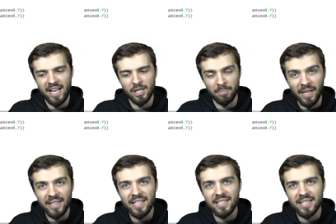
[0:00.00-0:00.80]

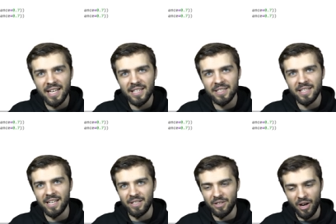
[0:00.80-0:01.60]
explain these things
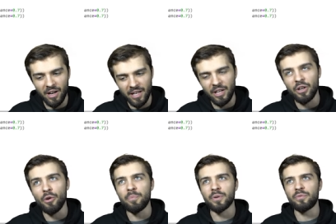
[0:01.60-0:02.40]
in not in a
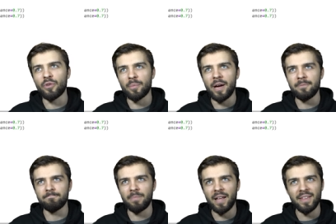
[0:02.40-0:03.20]
notebook
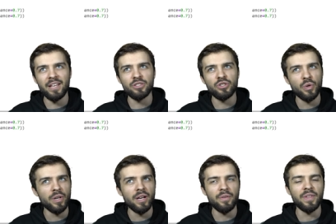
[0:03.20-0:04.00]
format, but I think it's
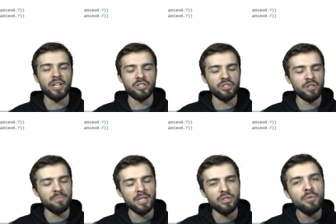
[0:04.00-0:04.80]
short enough that it
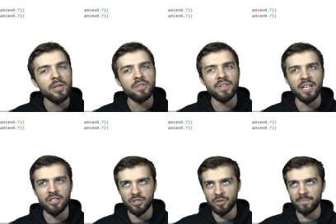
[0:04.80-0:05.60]
shouldn't be too much of an
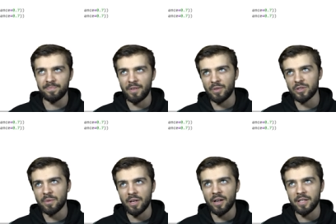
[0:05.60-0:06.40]
issue of what's
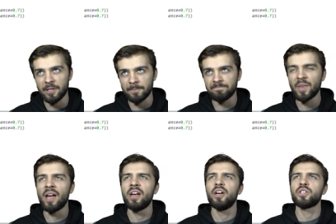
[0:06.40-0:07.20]
going on here.
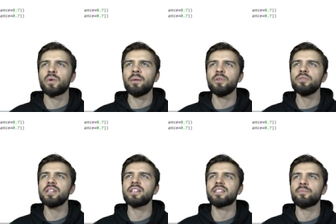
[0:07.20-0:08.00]
So what I'm
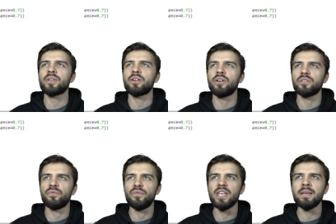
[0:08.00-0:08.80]
using is something
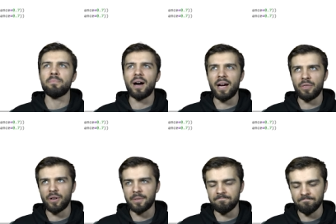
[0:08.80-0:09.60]
called
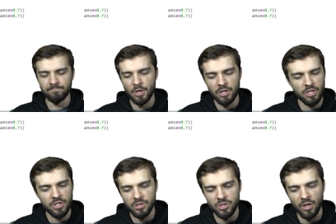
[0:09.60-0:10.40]
vPython. You could
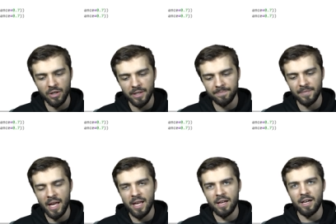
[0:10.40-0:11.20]
just install it.
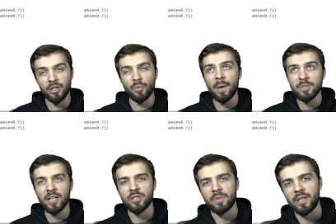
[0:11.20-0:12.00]
Uh, their
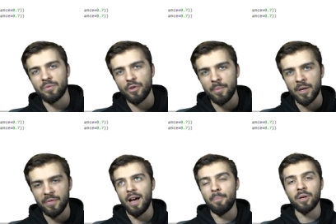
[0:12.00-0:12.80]
website is really
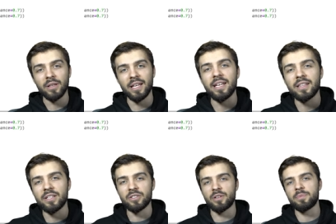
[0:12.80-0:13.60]
informative. I'll put a link in
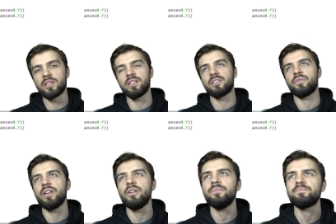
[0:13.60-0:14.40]
the description of this
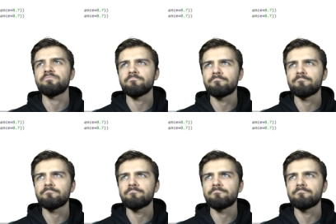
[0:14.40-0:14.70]
video